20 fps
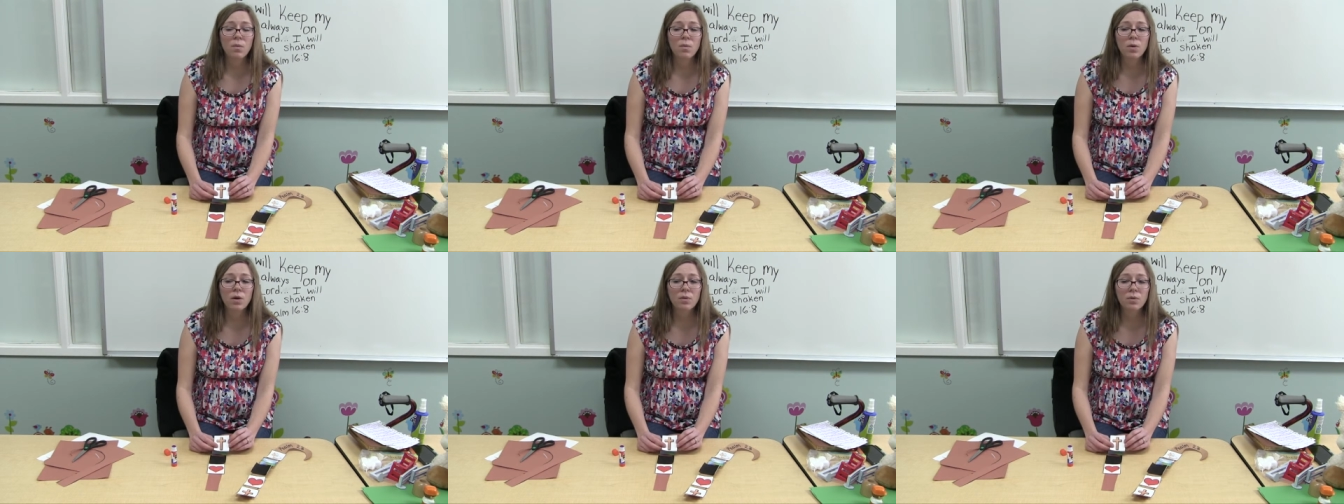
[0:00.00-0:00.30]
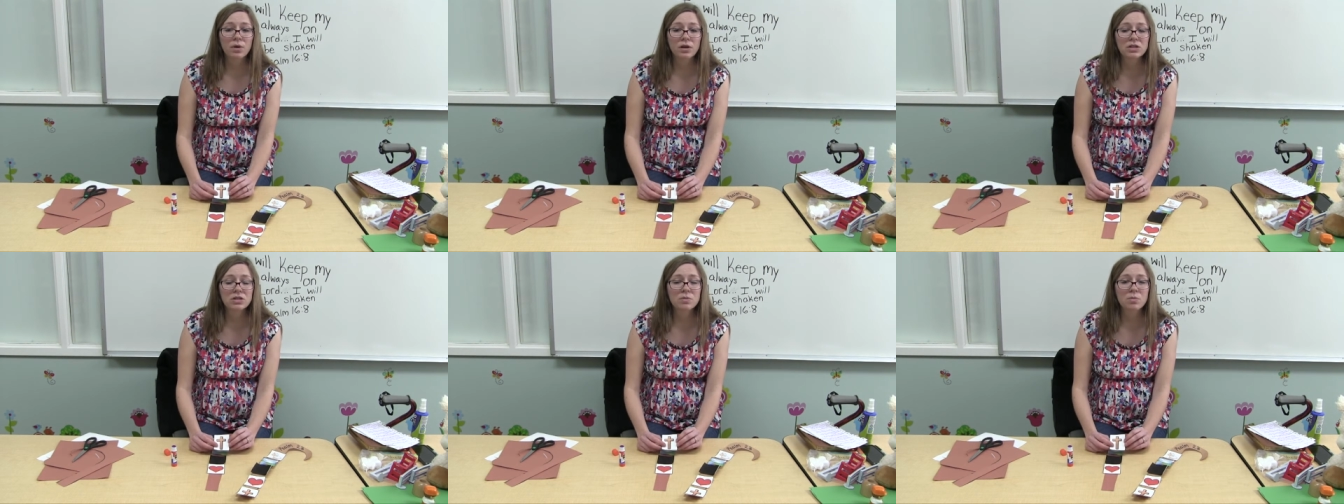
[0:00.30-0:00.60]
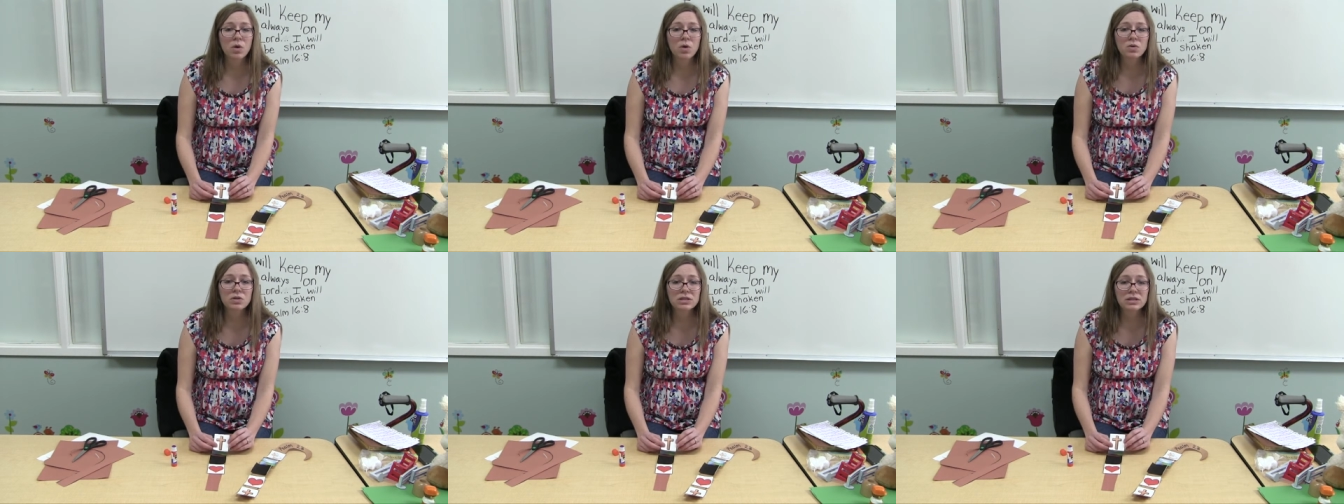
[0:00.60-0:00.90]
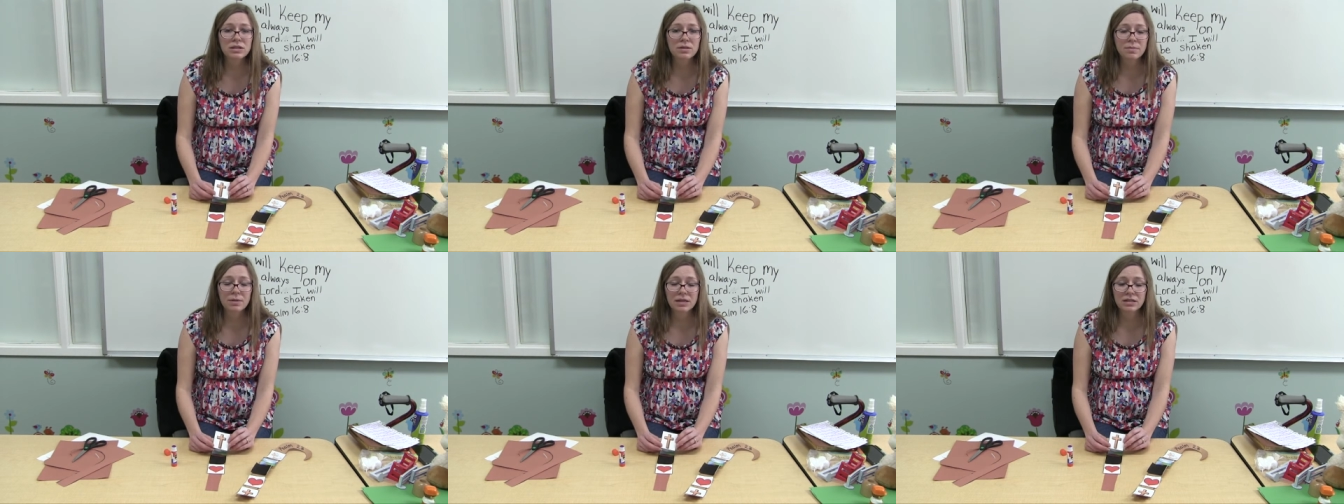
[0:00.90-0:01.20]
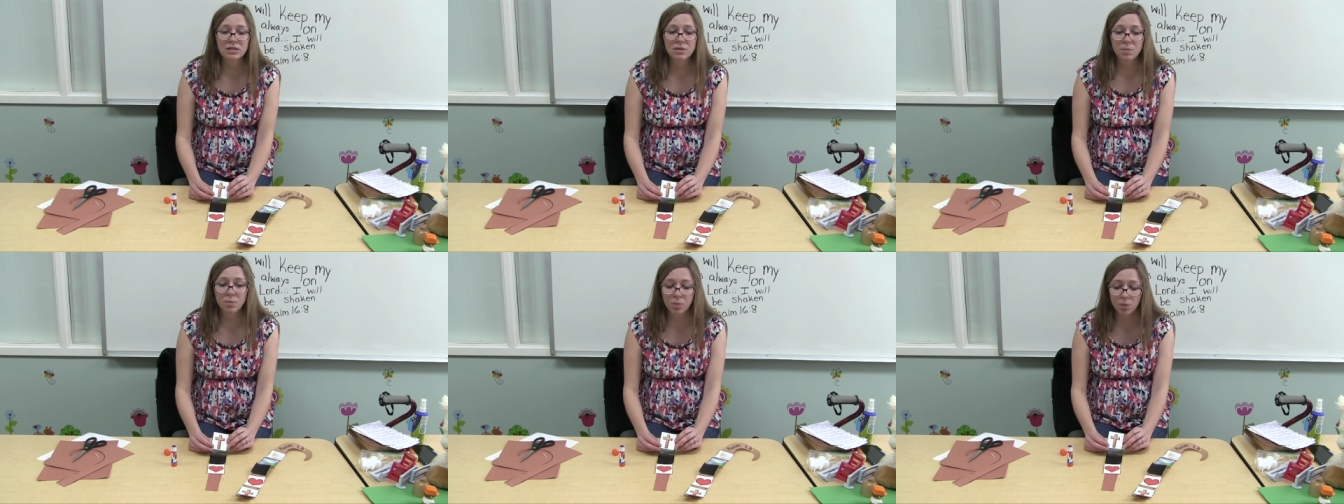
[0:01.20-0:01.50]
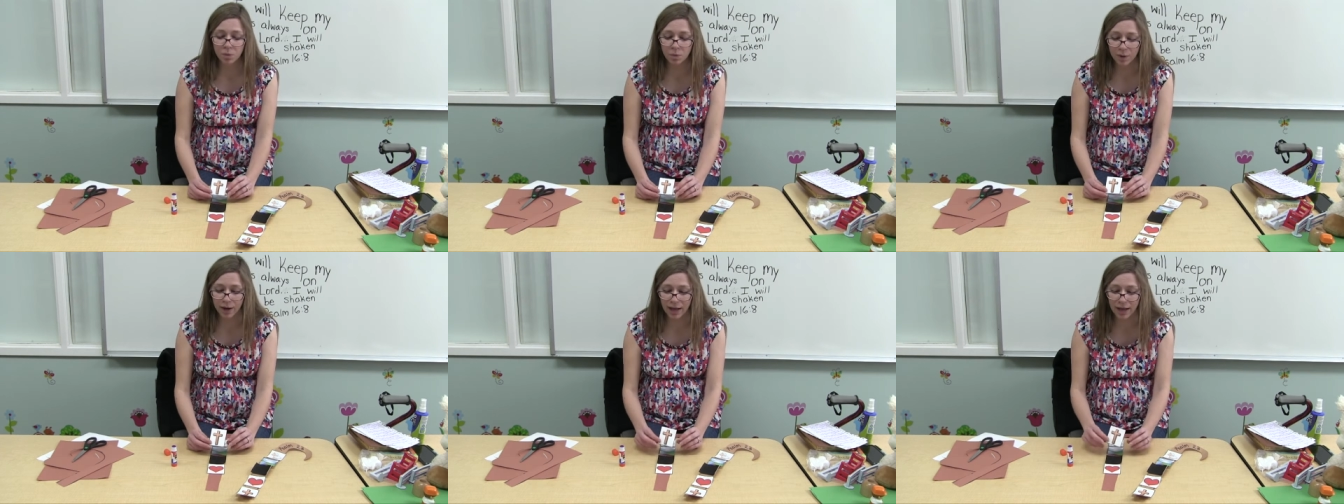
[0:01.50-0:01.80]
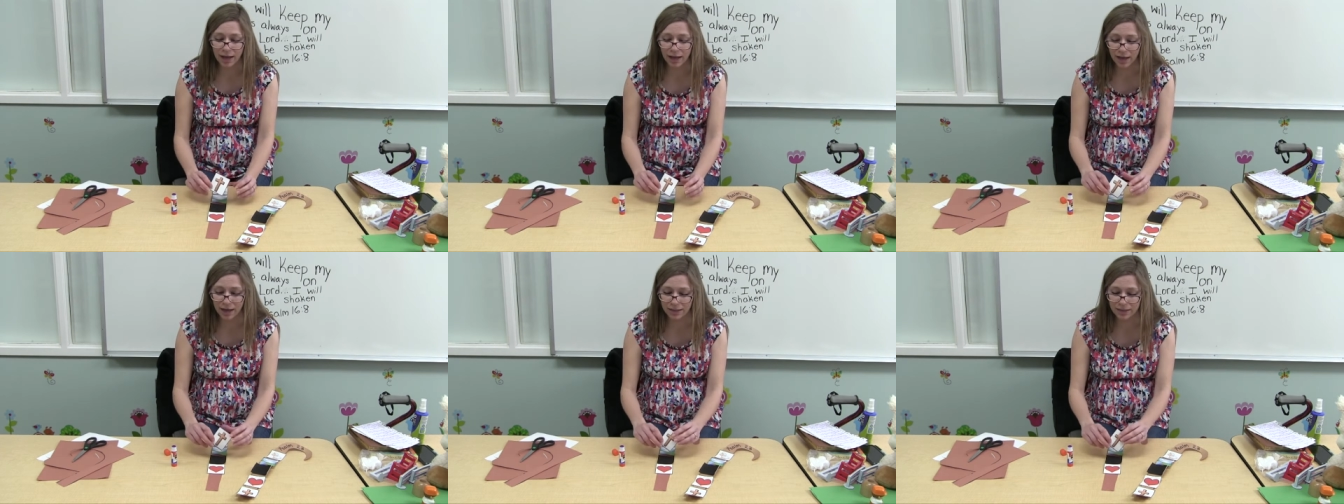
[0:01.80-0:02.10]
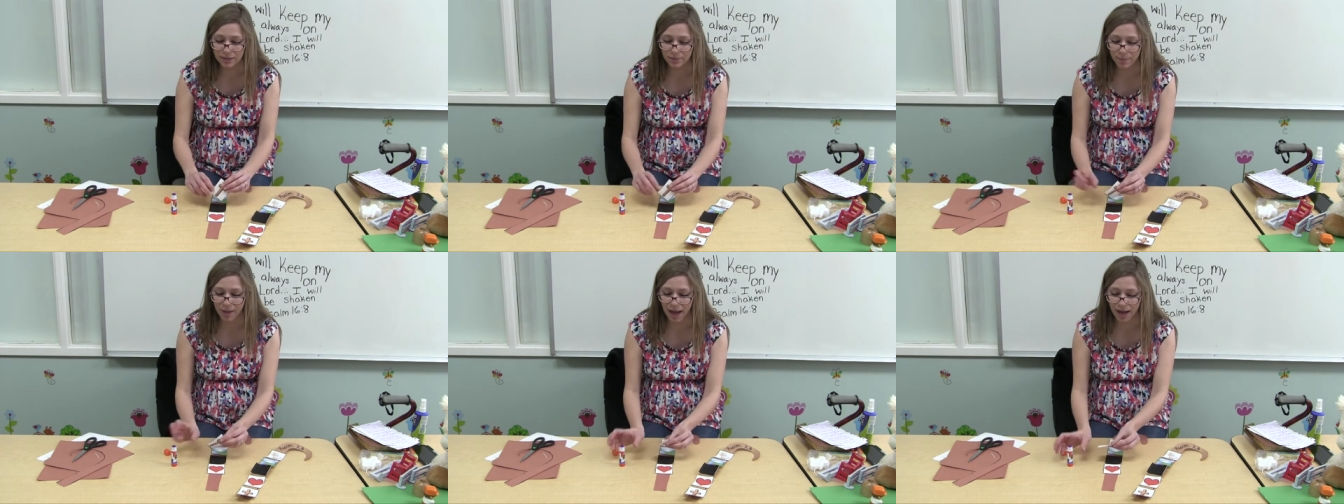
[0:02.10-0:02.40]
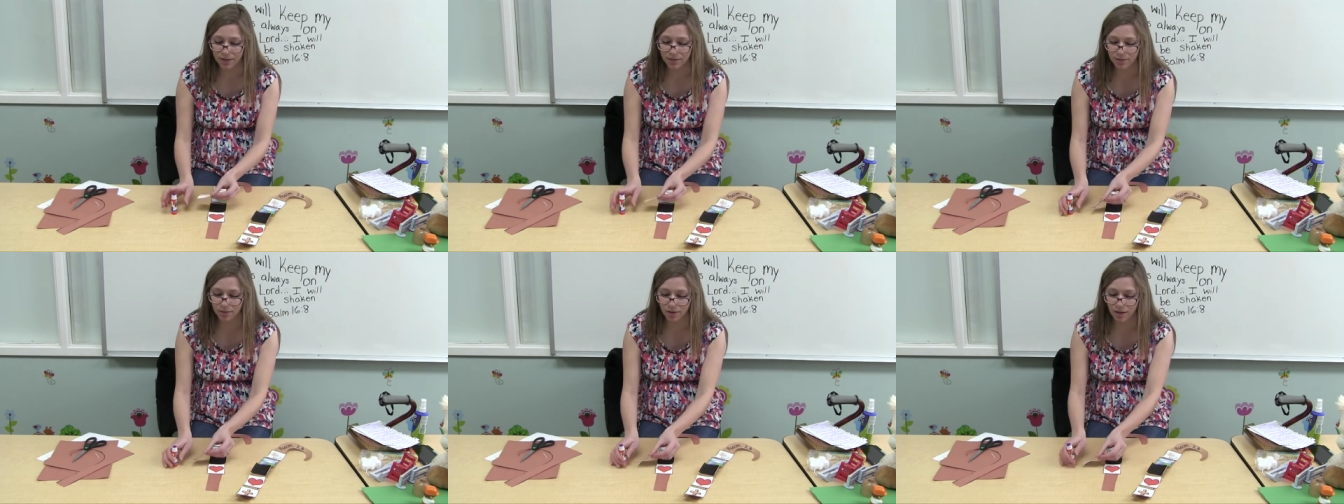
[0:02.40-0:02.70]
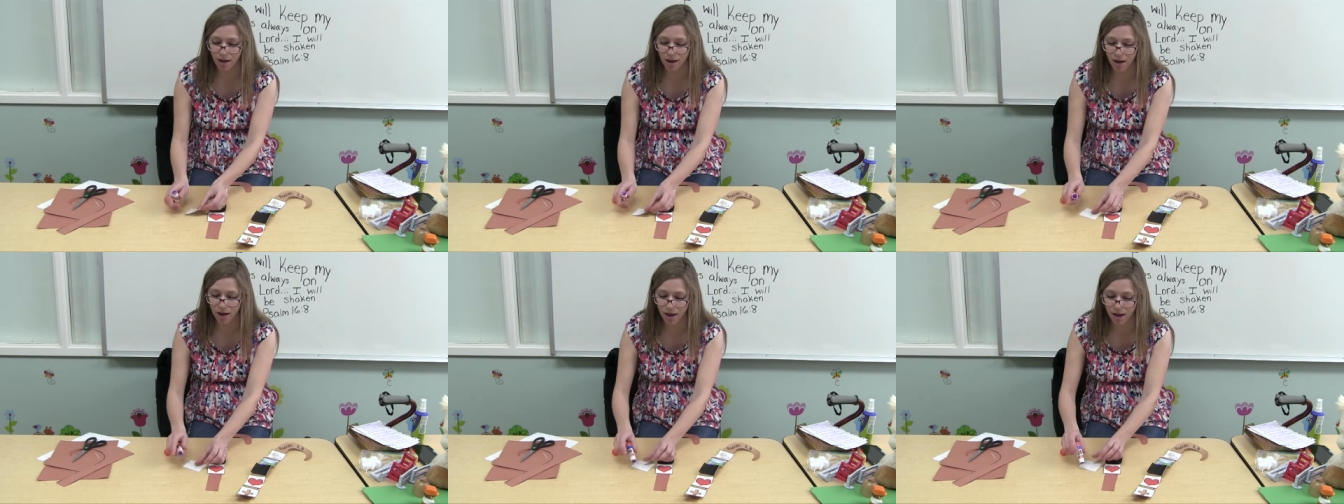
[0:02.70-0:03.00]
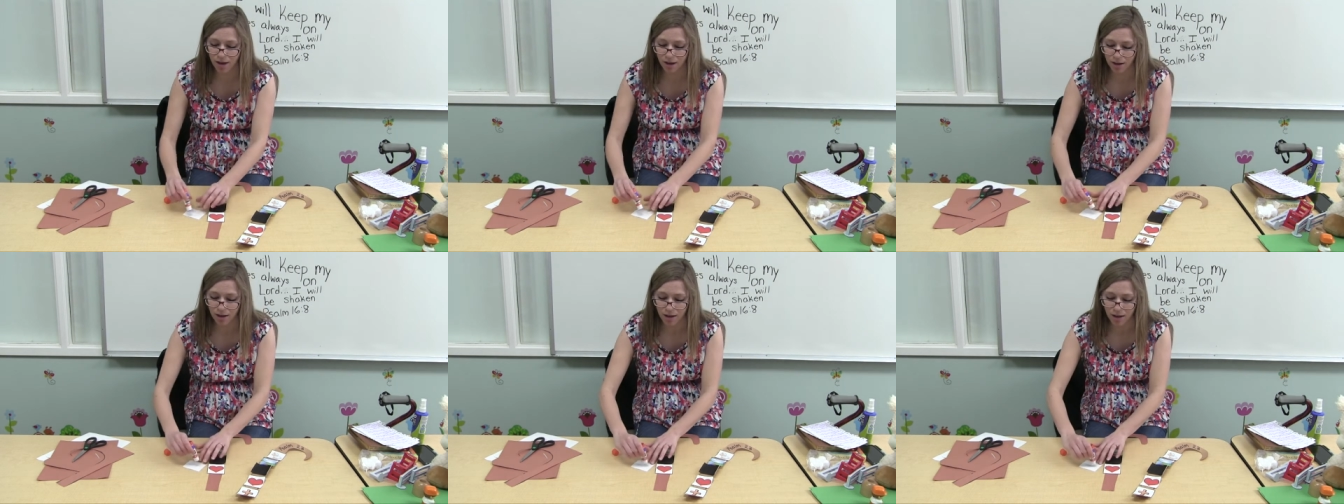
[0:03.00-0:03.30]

where we're supposed to be to bring us back to God.